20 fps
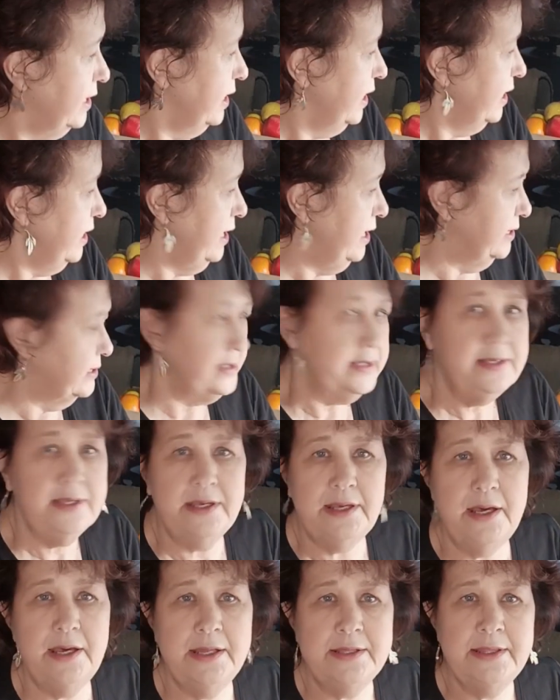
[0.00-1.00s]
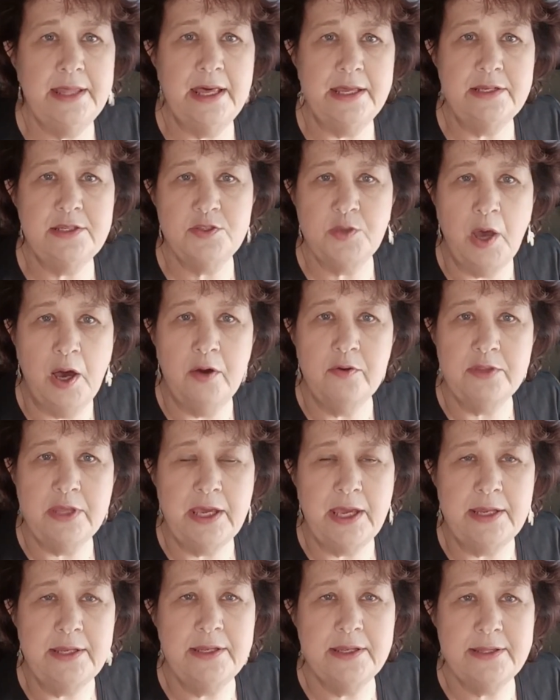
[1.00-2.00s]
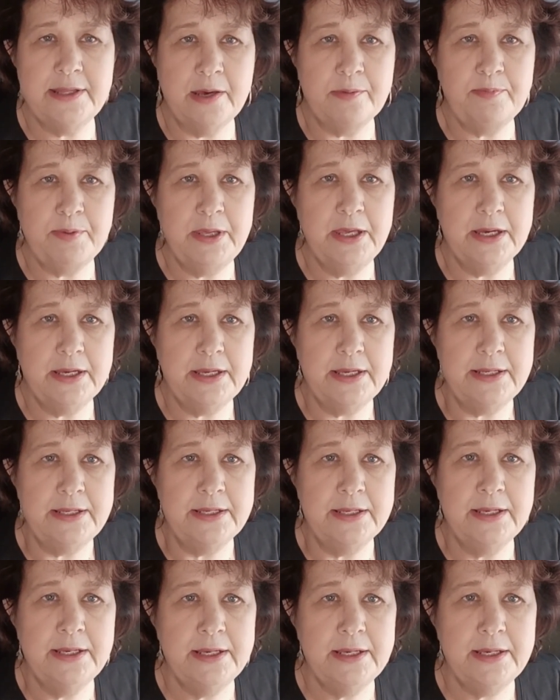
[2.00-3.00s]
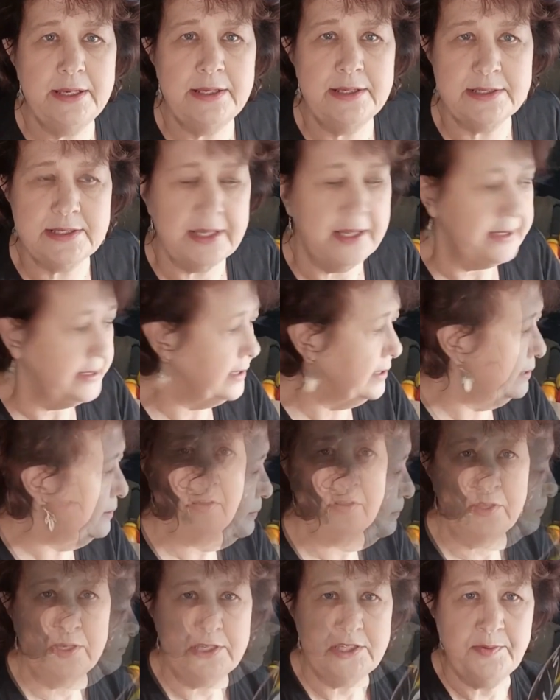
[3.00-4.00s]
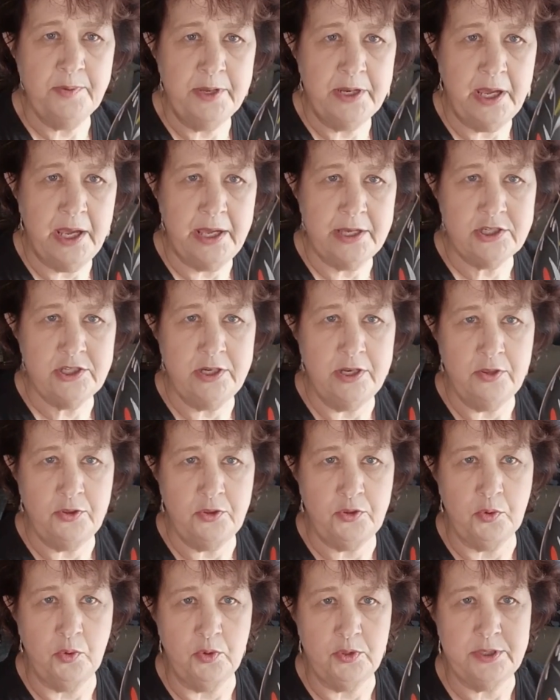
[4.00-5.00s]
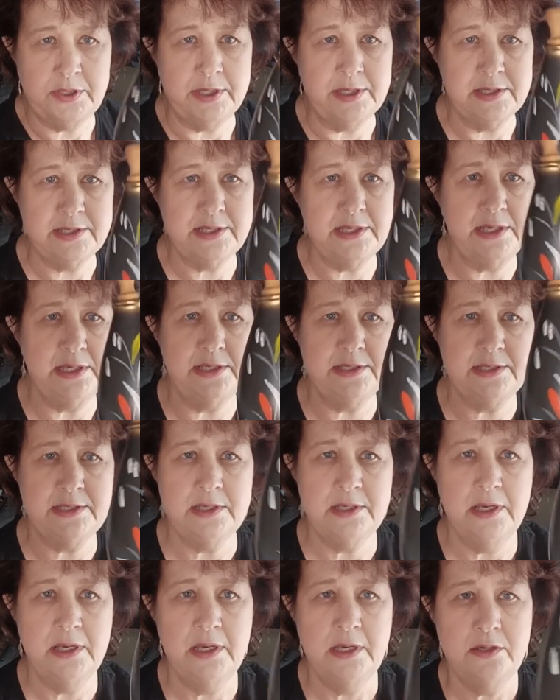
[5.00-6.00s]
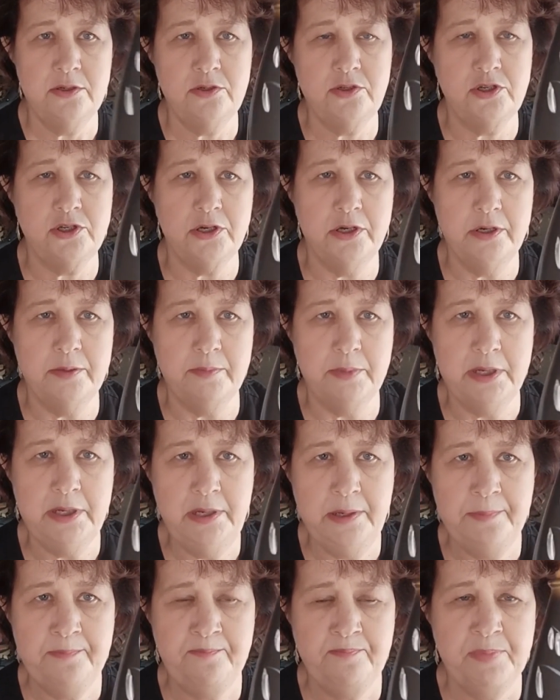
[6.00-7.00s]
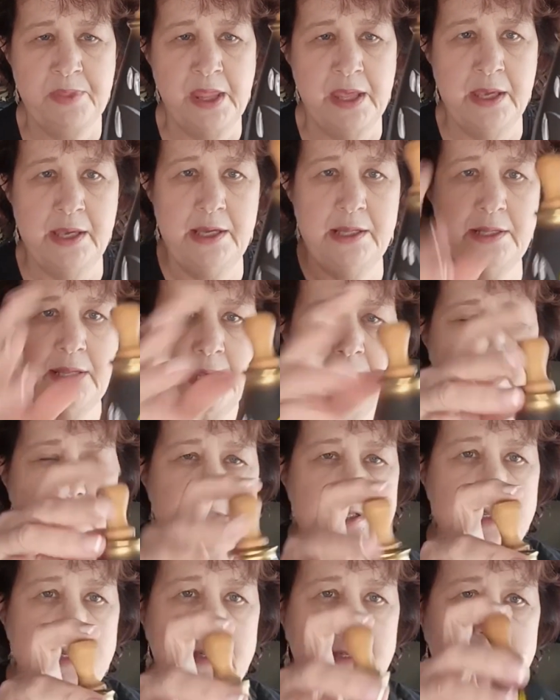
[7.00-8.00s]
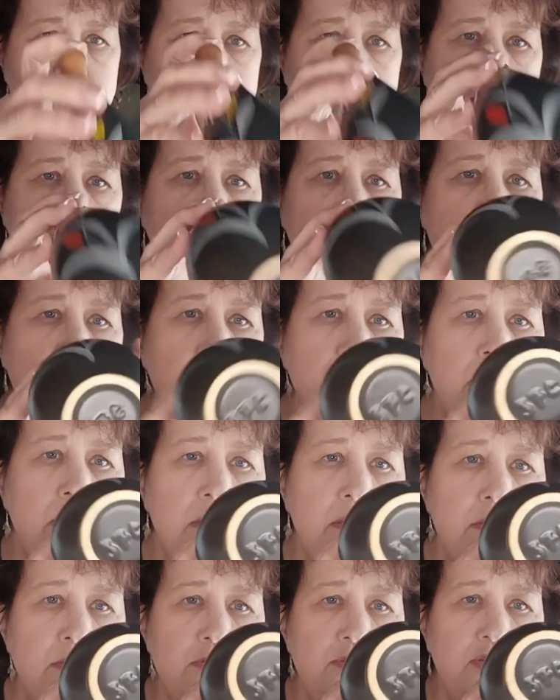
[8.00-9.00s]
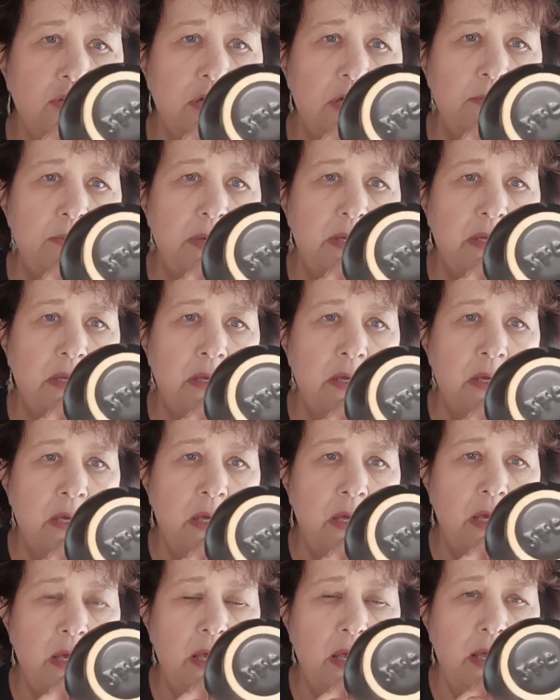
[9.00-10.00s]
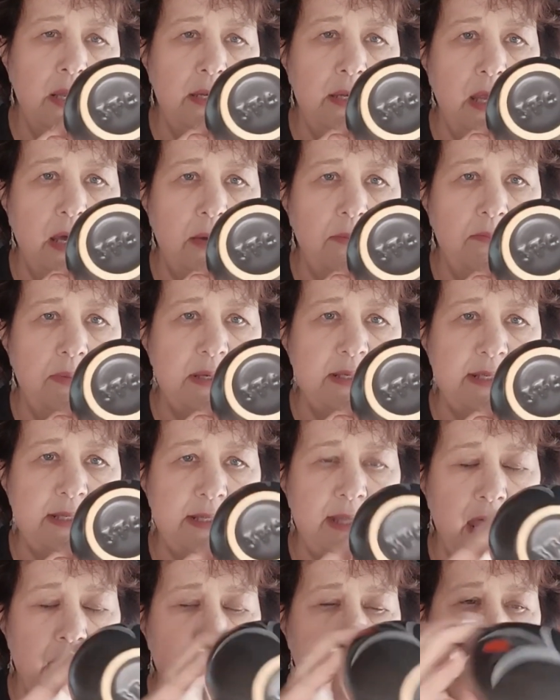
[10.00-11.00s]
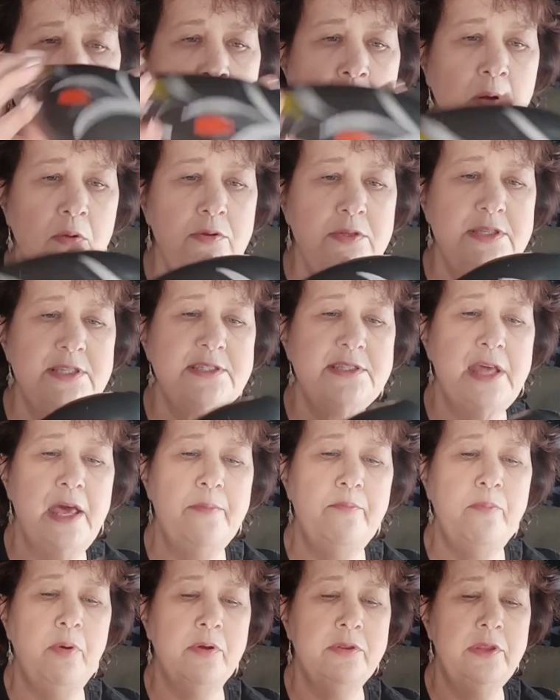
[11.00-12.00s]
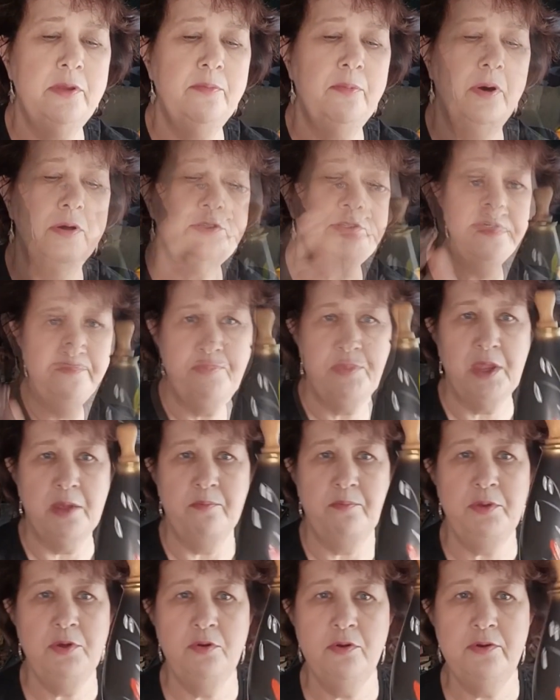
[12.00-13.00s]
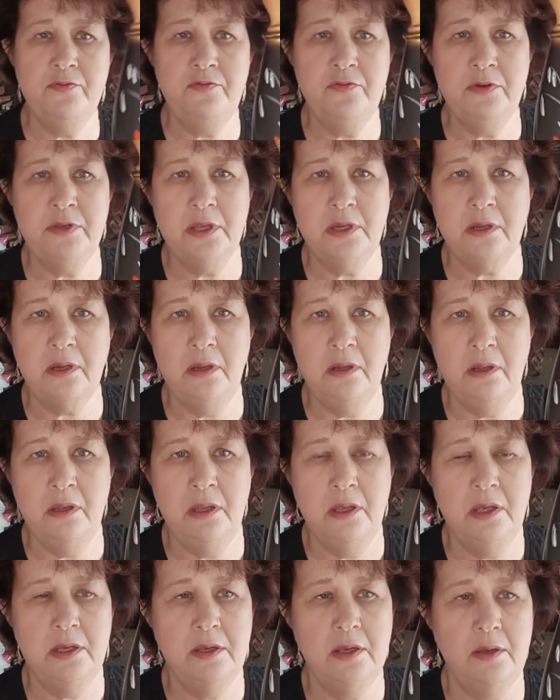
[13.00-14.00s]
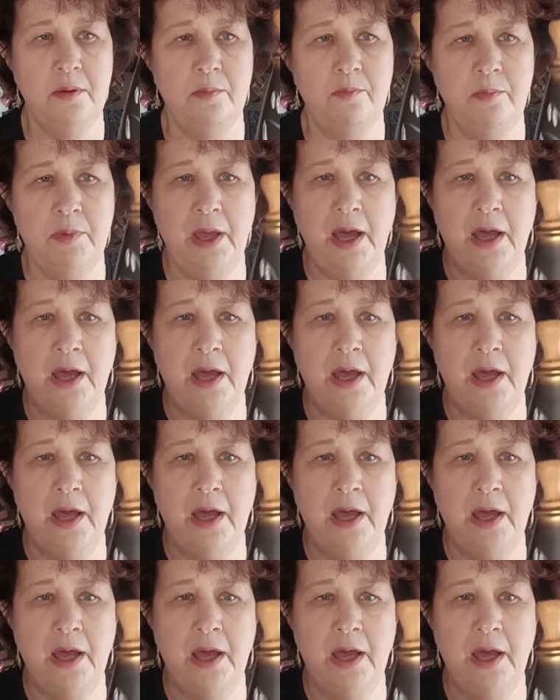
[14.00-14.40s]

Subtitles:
and that is how they ended up here in East London. Now this one, I actually thought this is German. It has the typical German number stamp, mold stamp on the bottom. Beautiful little, I